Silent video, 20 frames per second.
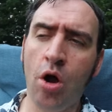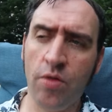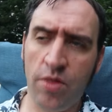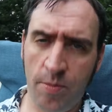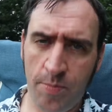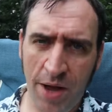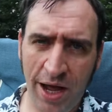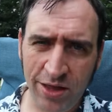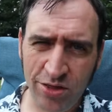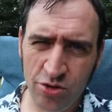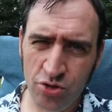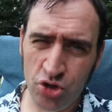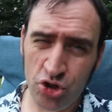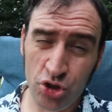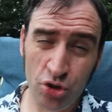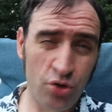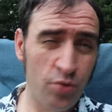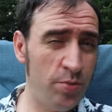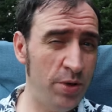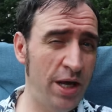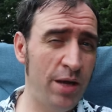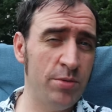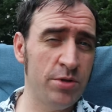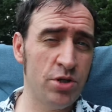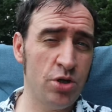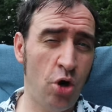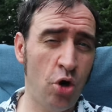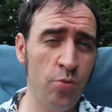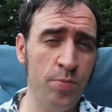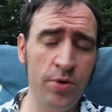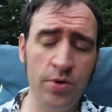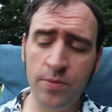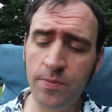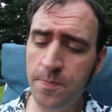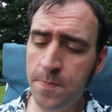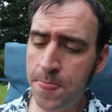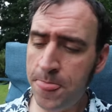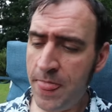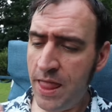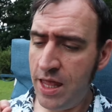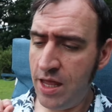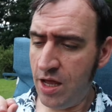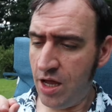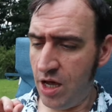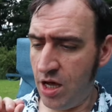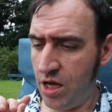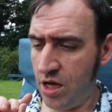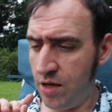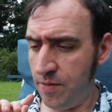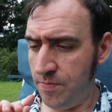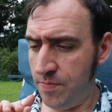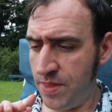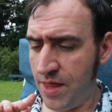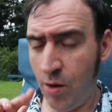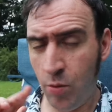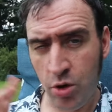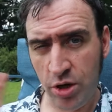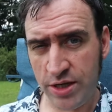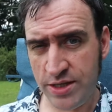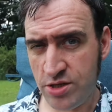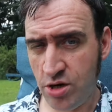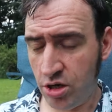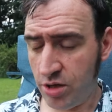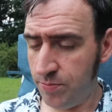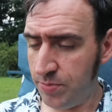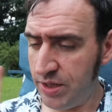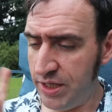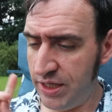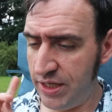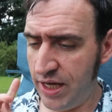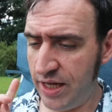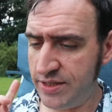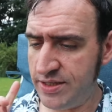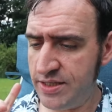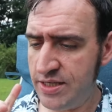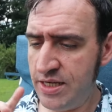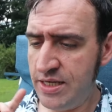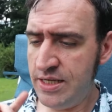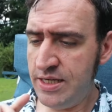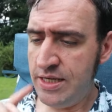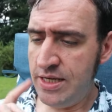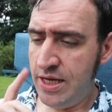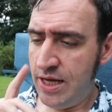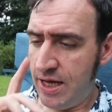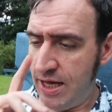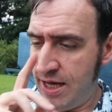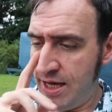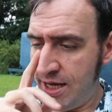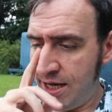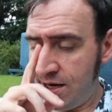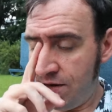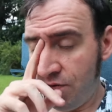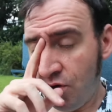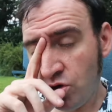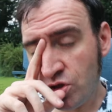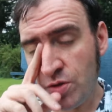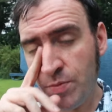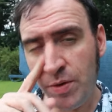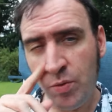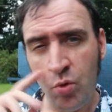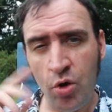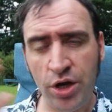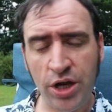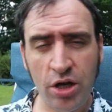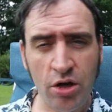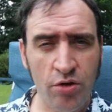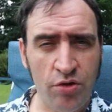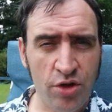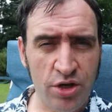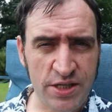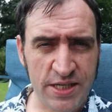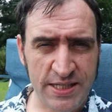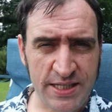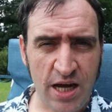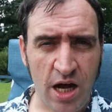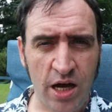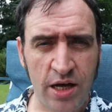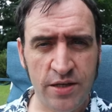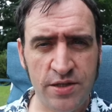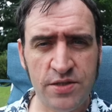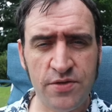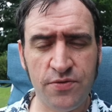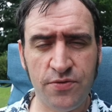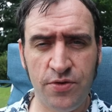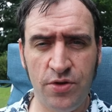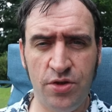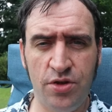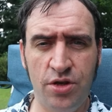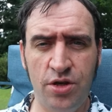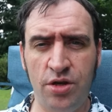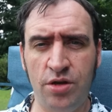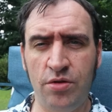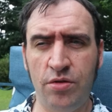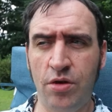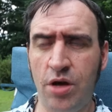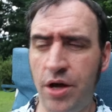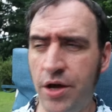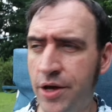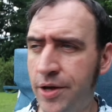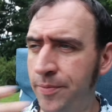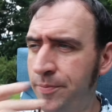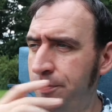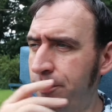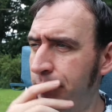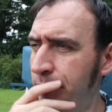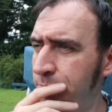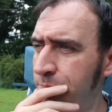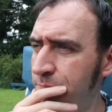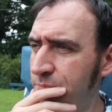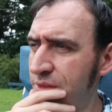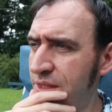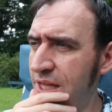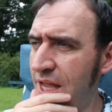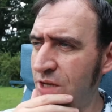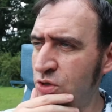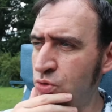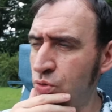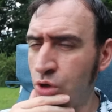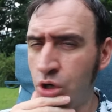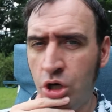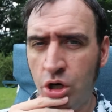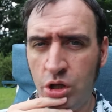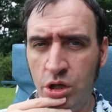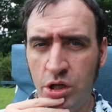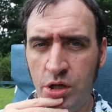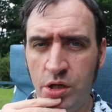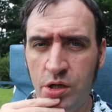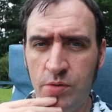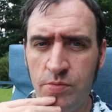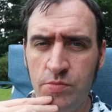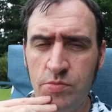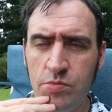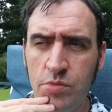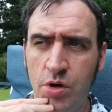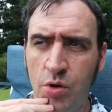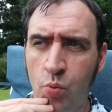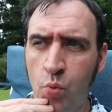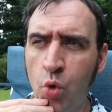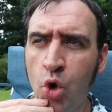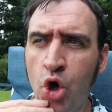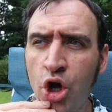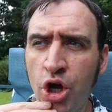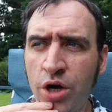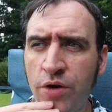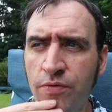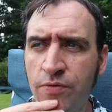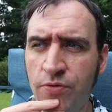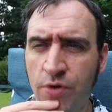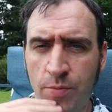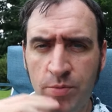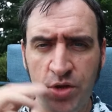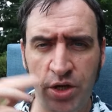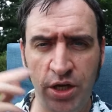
The Python should be able to open. Um, that work is not complete yet. And I've also been working on the designs for the um, the actual color work from